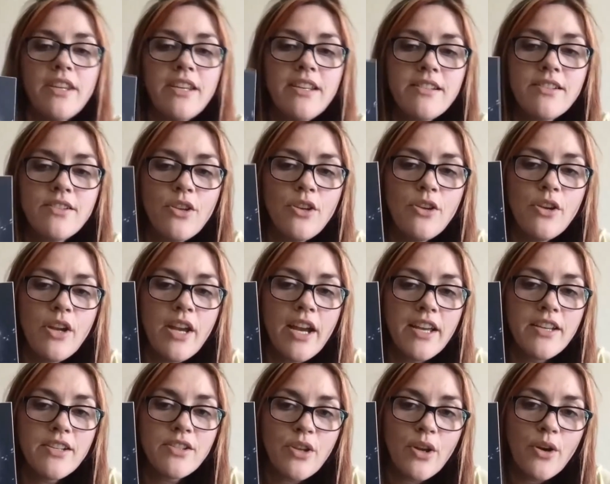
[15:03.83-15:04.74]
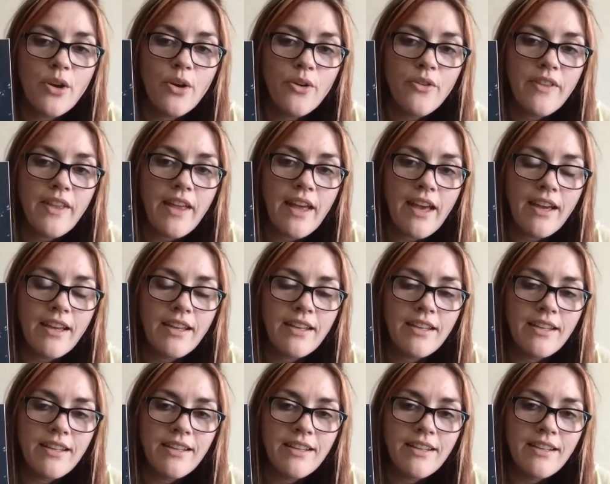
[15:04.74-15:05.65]
so you guys know that
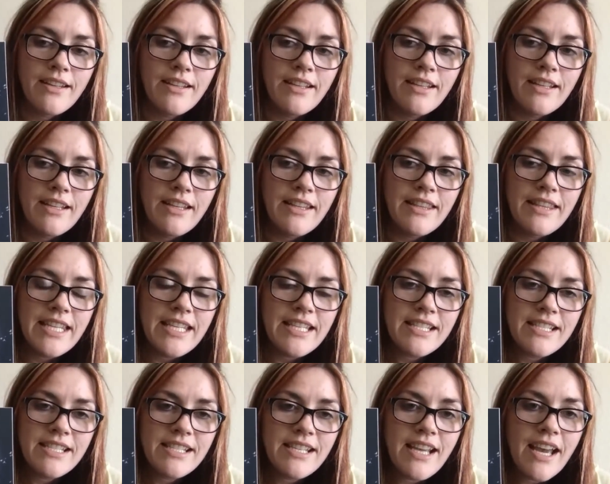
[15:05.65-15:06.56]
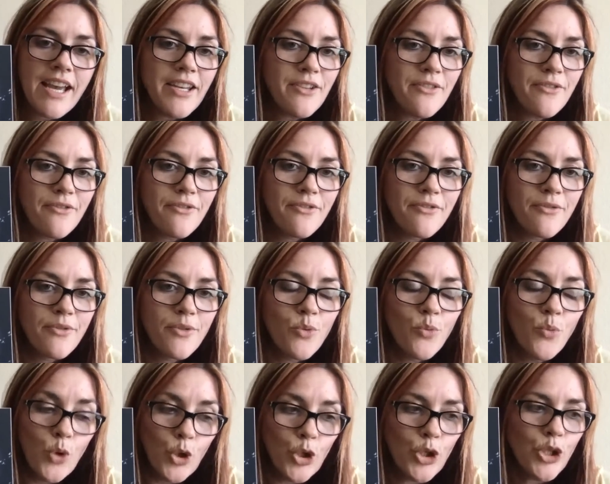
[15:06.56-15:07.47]
this kind of
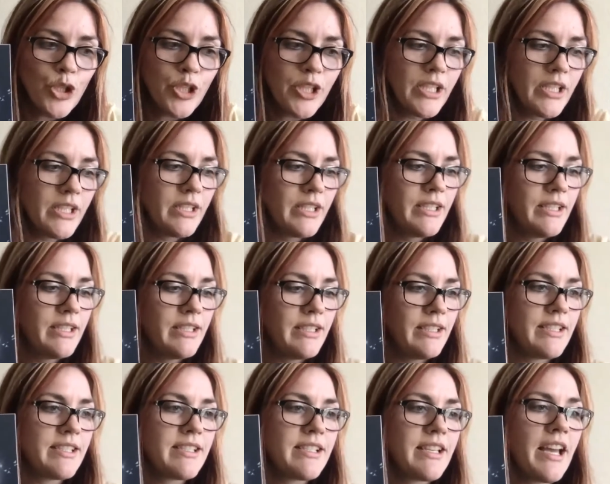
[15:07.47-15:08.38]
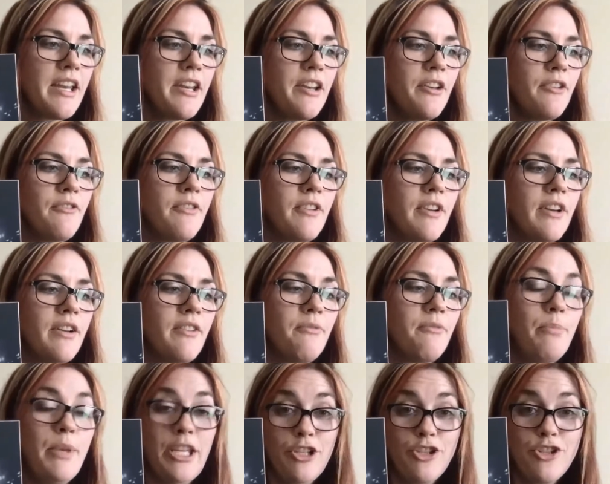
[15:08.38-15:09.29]
work, this kind of
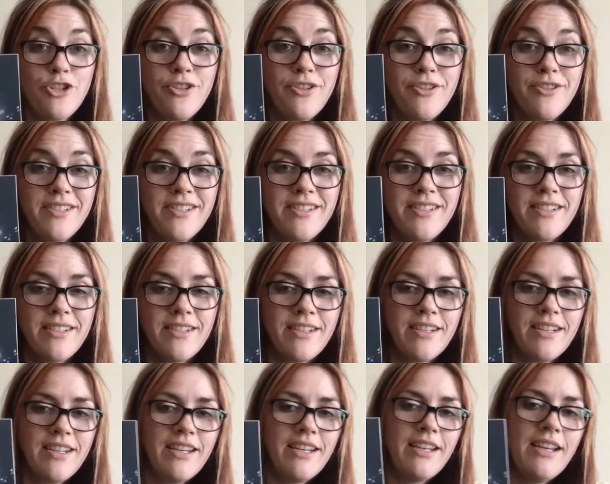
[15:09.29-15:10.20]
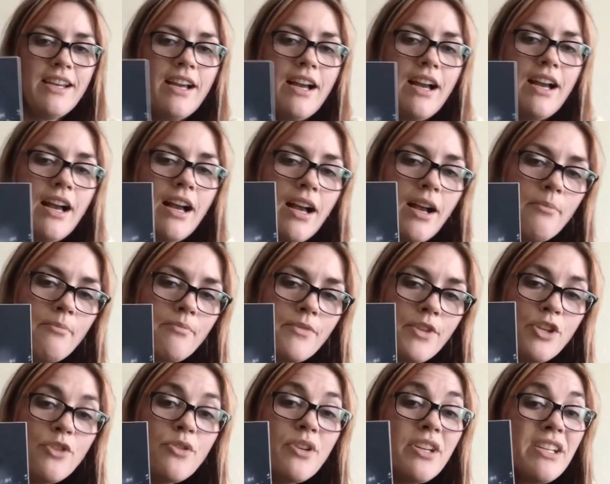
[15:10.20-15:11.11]
pictures,
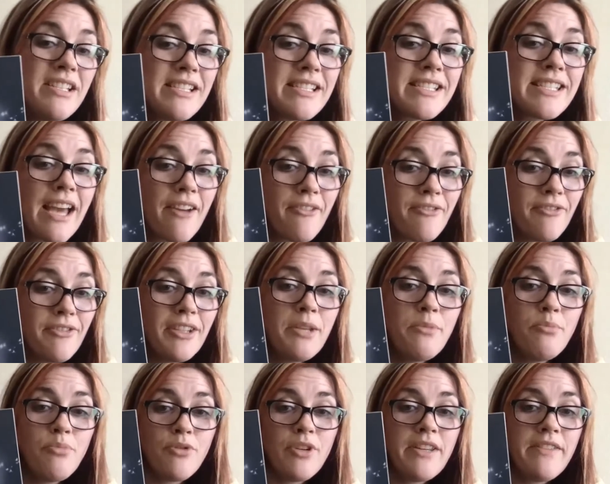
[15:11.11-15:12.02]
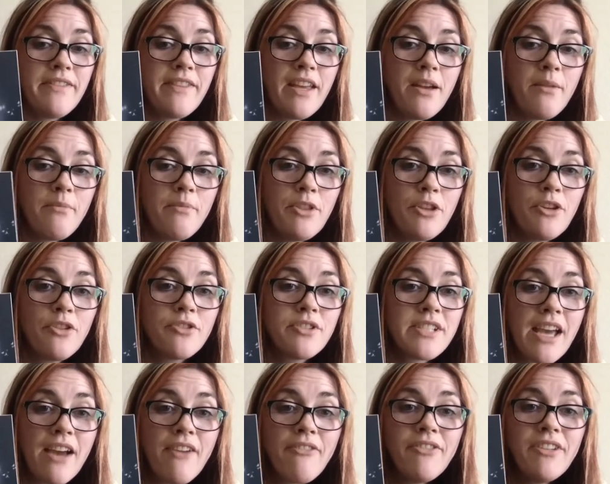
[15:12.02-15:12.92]
you can definitely print them. They're
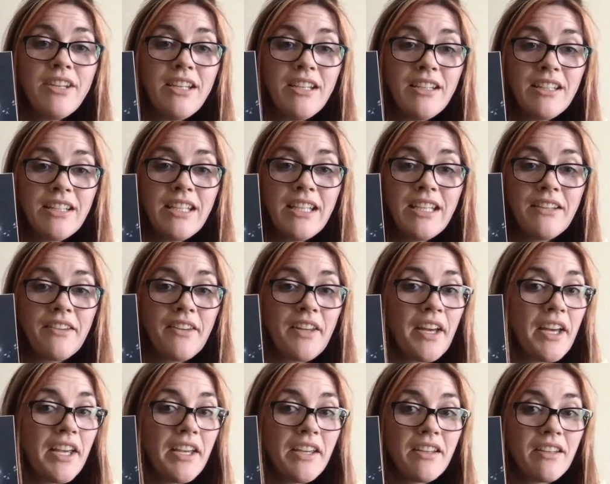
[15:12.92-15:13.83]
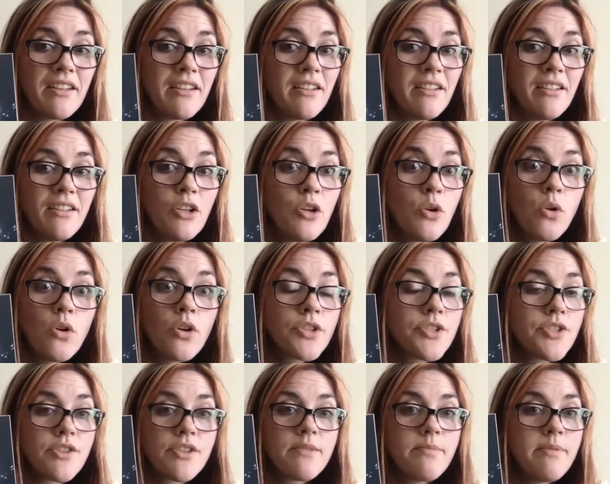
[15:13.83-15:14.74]
definitely like
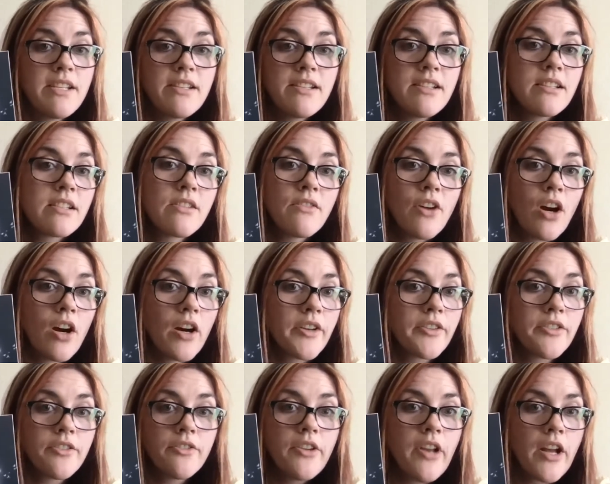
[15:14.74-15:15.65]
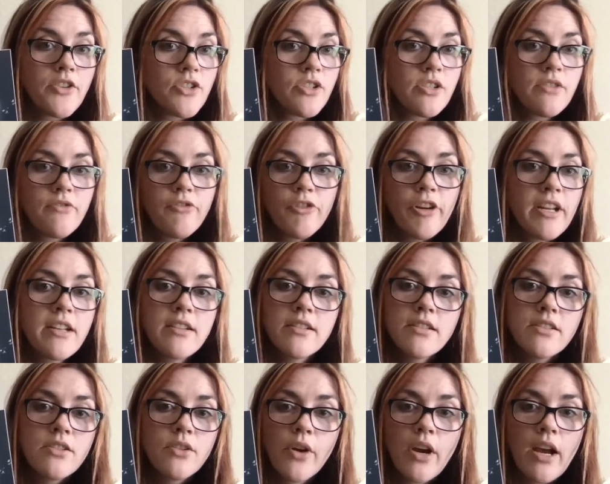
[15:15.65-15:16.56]
gorgeous pieces of art. They're not just for
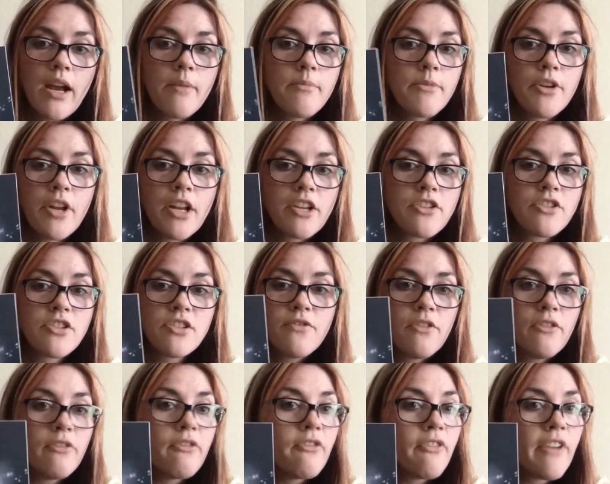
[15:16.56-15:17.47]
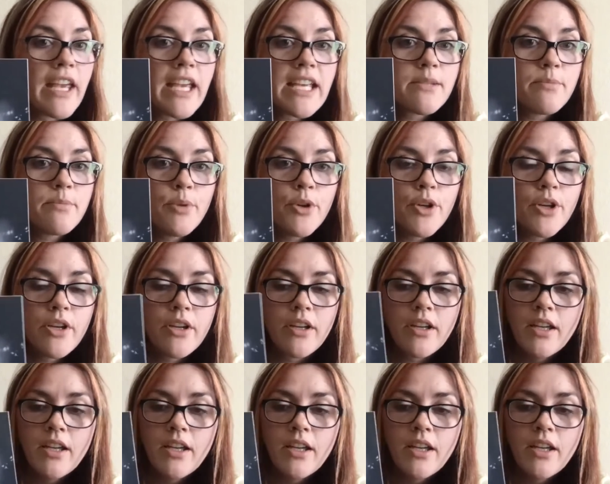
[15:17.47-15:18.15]
Instagram. They're not just for Facebook.